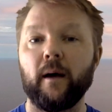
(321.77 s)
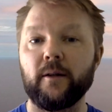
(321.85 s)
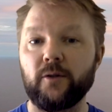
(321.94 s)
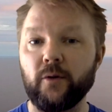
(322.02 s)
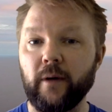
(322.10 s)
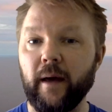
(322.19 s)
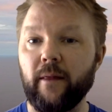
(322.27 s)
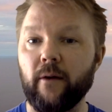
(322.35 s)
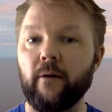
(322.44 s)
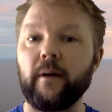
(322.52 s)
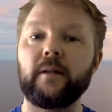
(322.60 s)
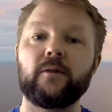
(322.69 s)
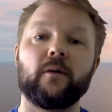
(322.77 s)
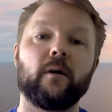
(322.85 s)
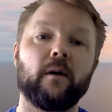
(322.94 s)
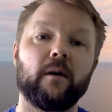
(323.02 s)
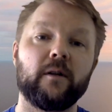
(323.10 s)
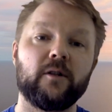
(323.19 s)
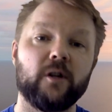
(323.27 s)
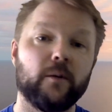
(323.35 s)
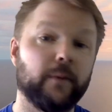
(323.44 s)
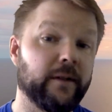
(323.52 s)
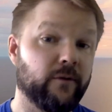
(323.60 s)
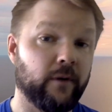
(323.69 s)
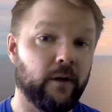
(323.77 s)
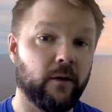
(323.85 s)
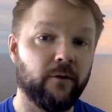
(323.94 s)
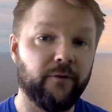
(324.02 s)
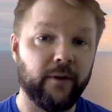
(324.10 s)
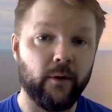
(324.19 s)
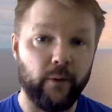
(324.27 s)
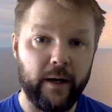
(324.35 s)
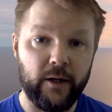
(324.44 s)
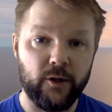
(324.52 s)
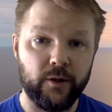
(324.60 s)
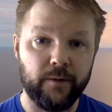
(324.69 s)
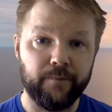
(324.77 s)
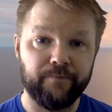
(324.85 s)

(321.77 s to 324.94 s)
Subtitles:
together into a geometrical configuration.